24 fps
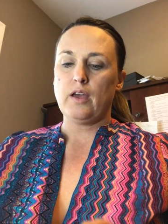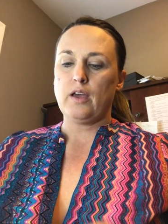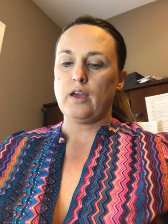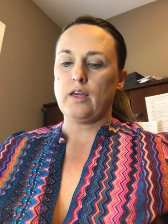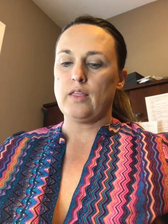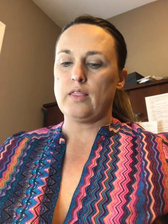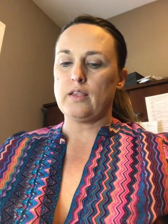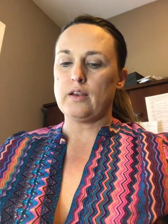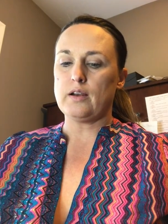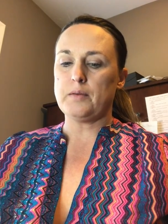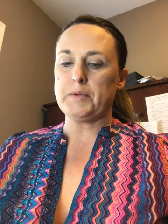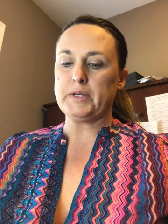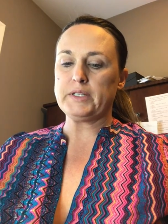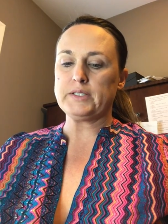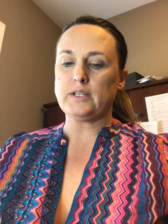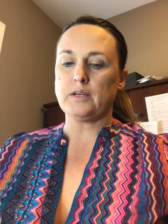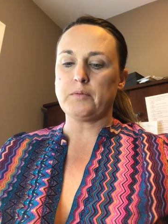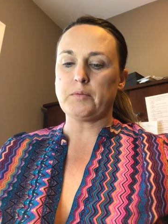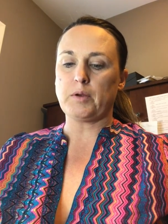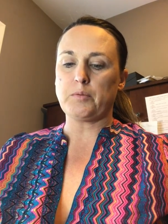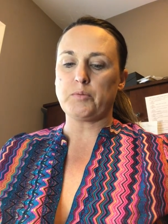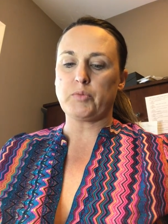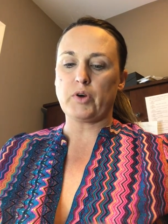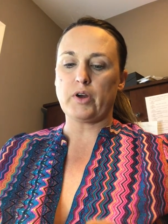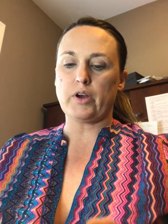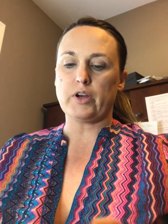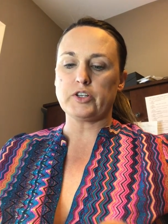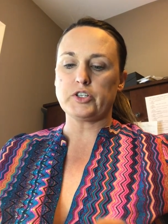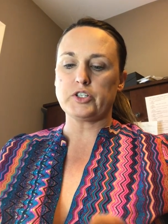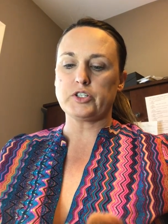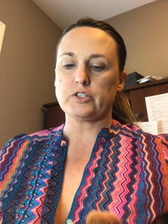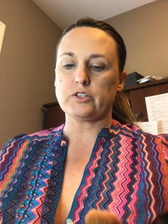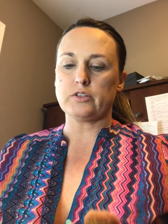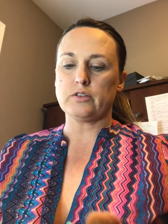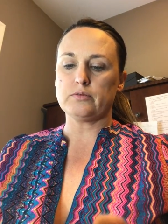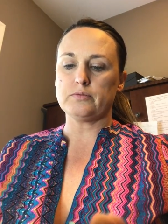And then I'm going to take my
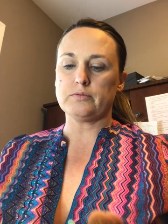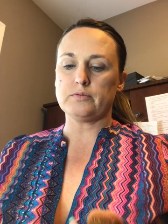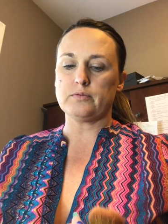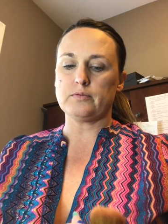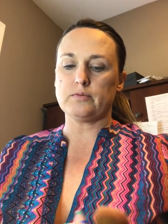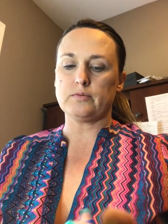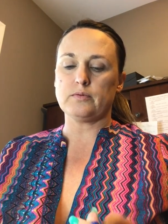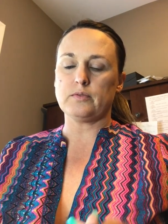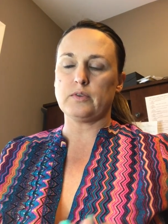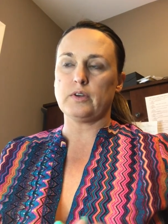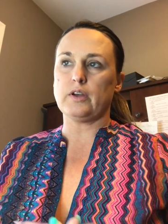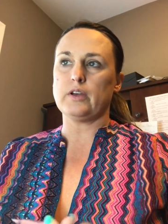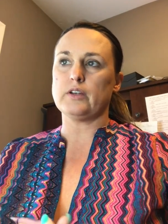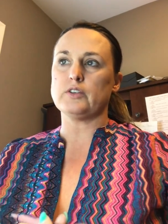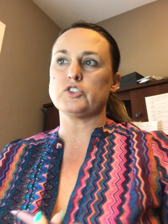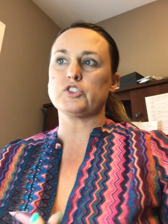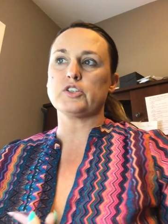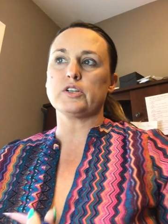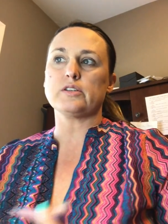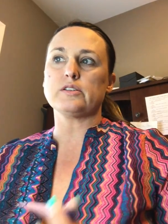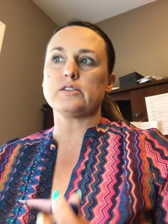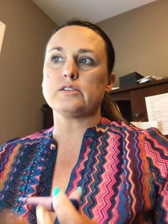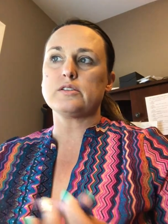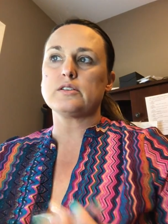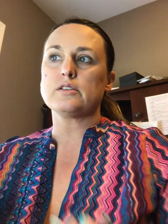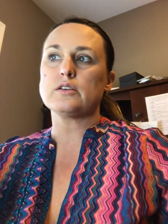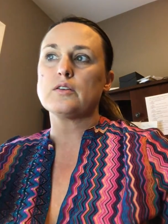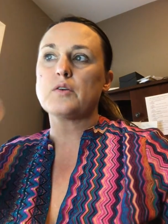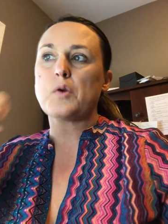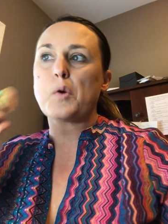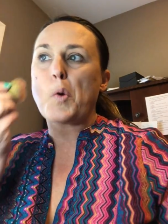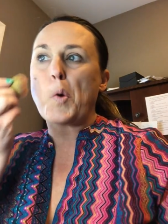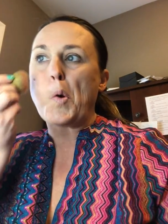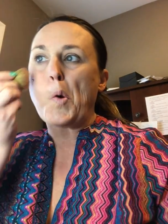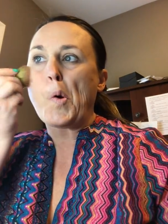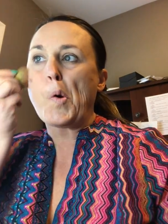brush and just
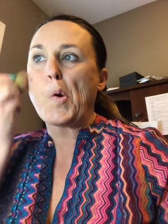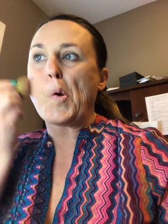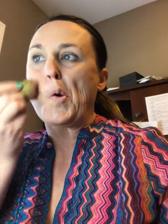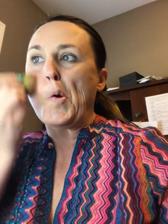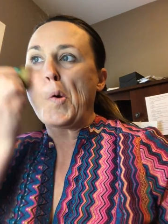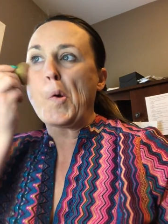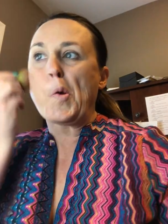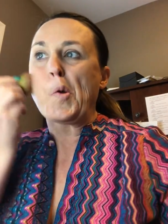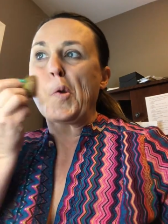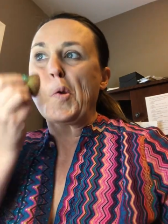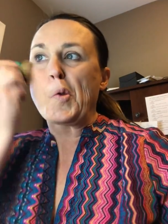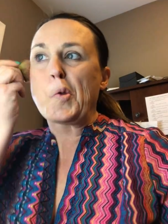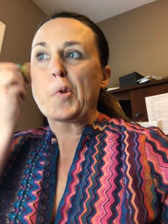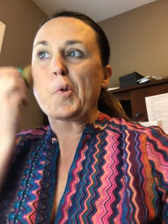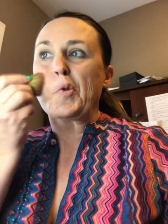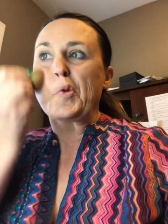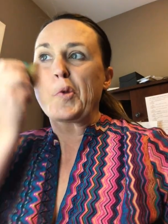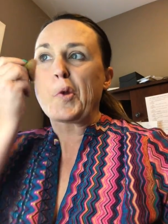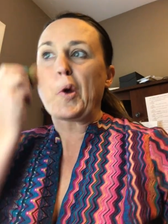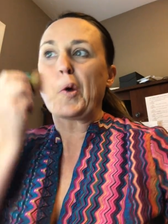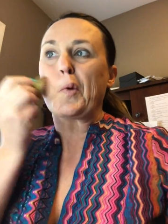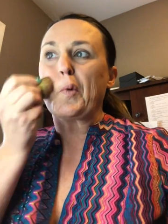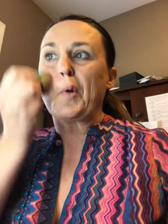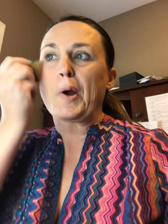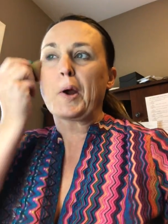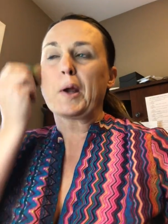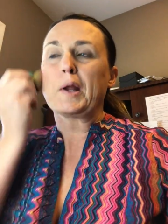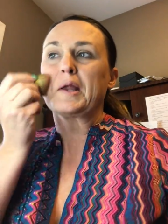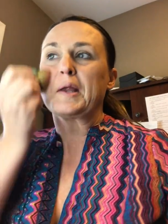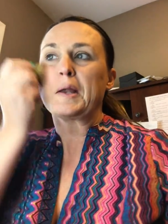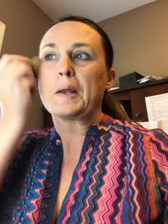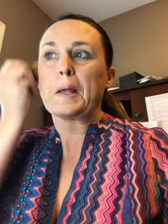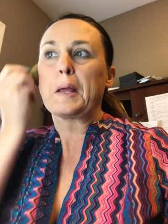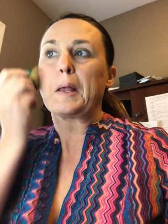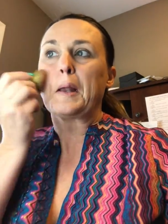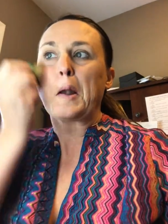start working
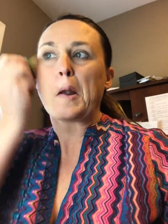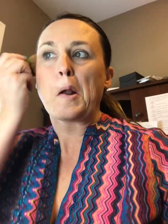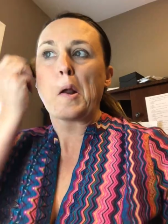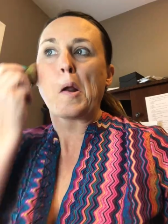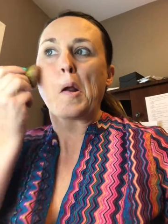it in.